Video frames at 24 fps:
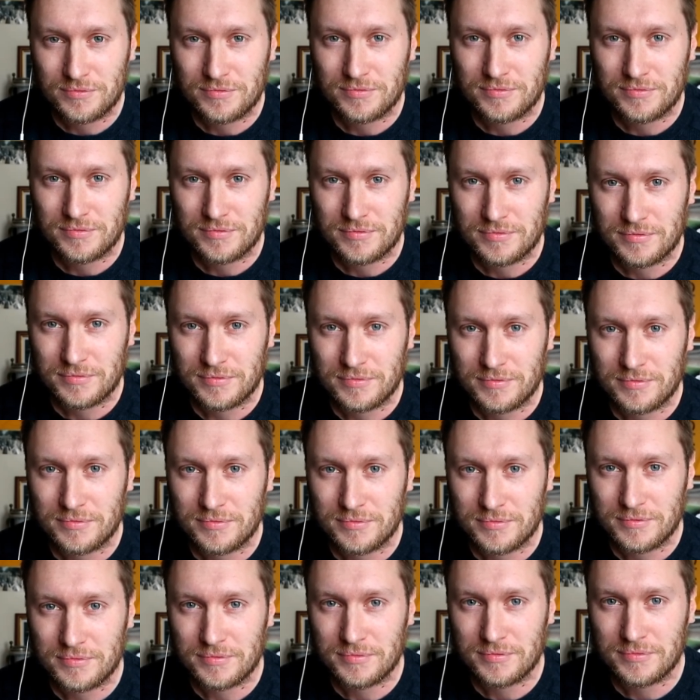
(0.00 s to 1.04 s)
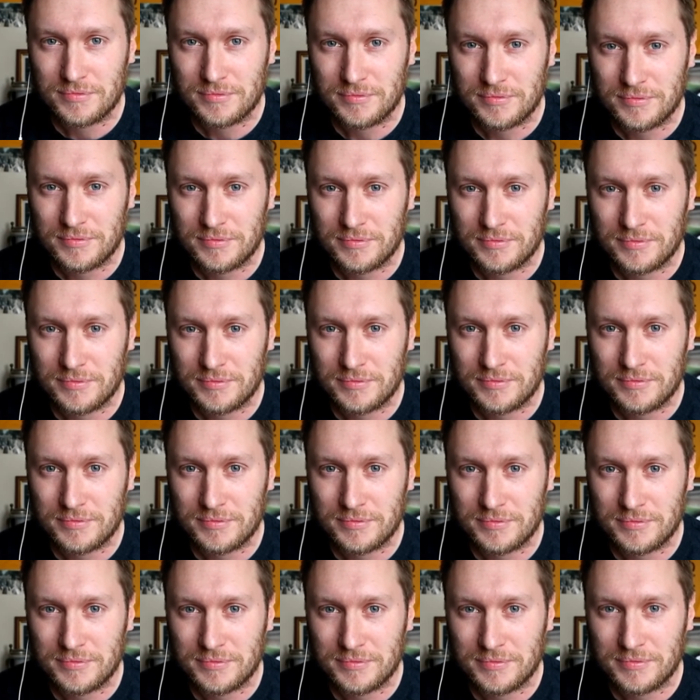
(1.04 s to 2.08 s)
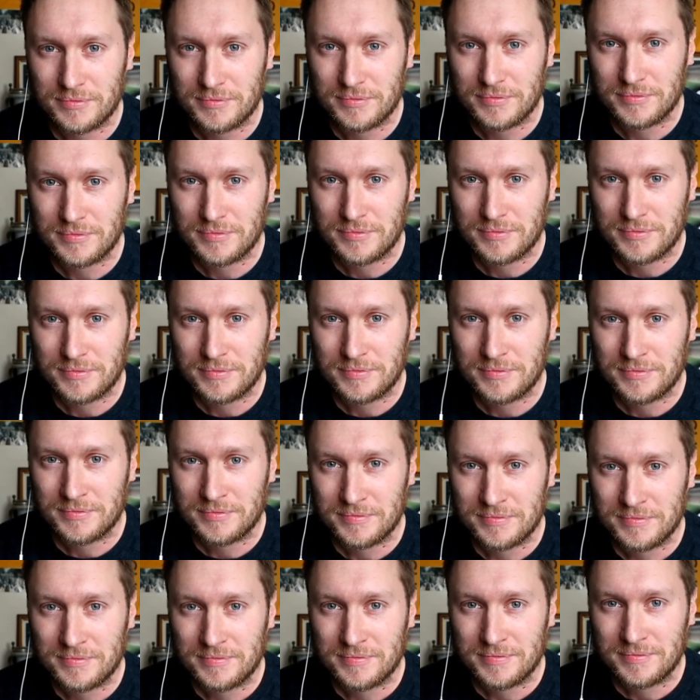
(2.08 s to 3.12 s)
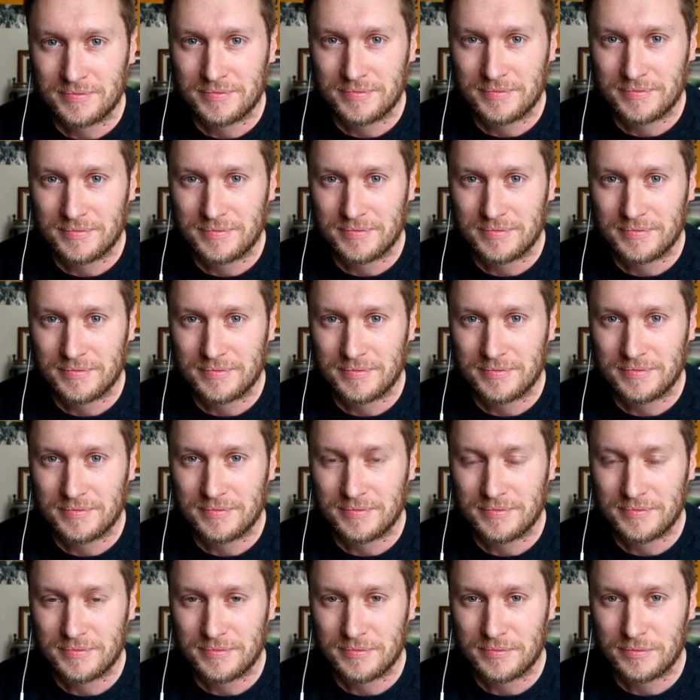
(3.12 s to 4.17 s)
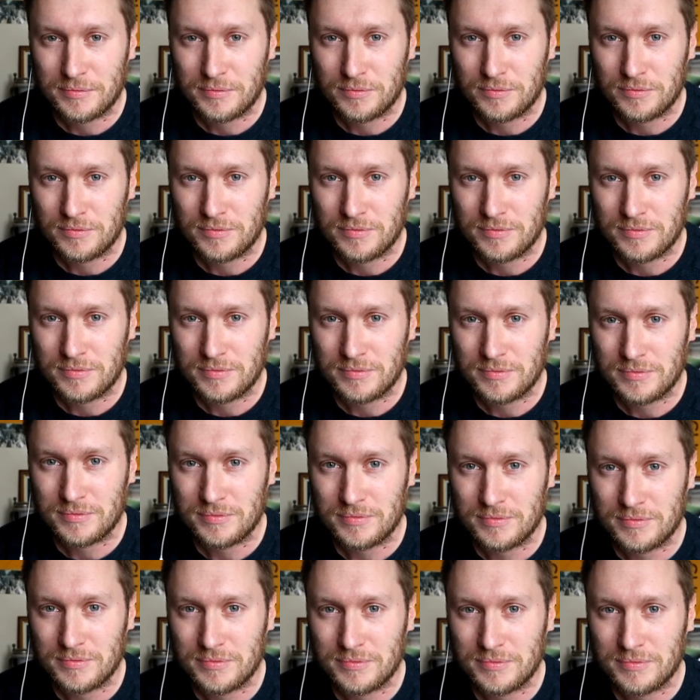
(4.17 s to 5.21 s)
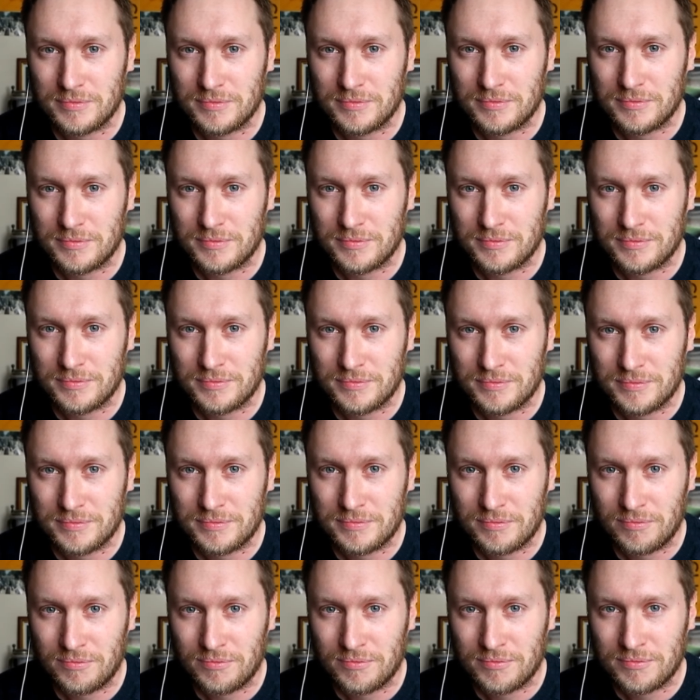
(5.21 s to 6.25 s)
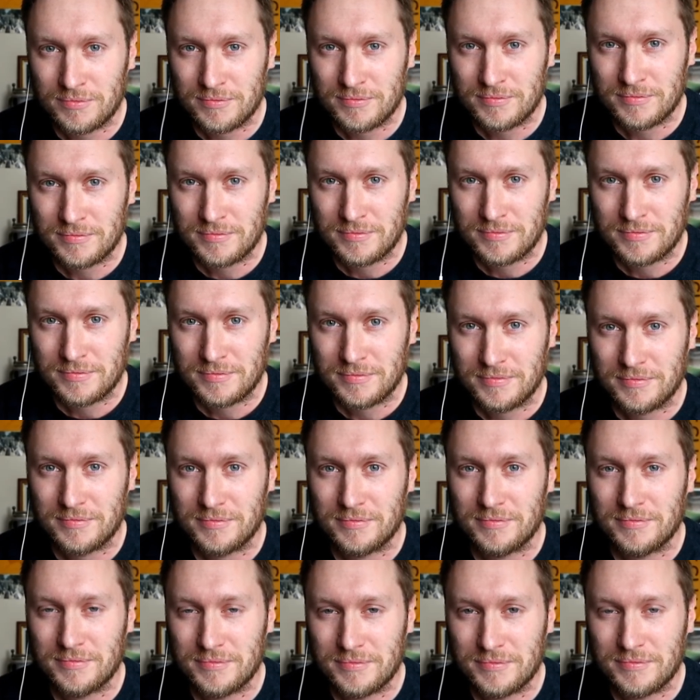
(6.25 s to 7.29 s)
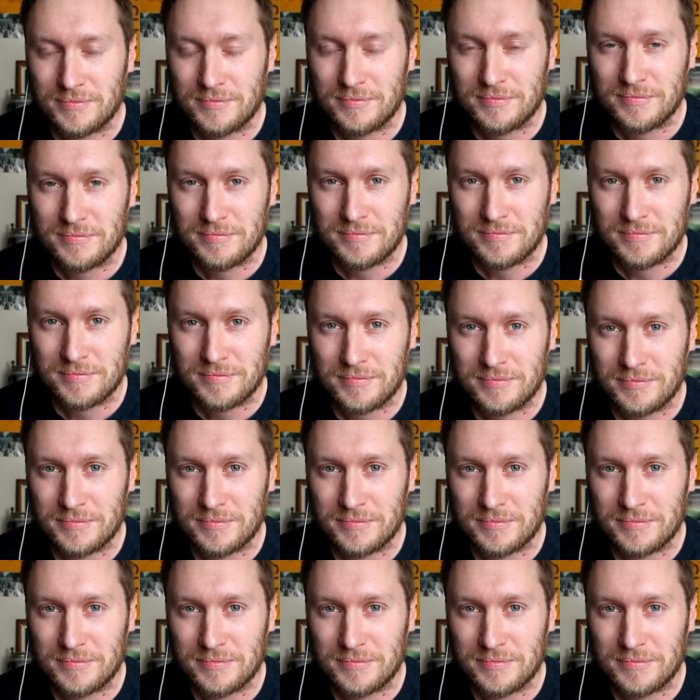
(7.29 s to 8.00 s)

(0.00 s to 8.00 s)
This person isn't speaking.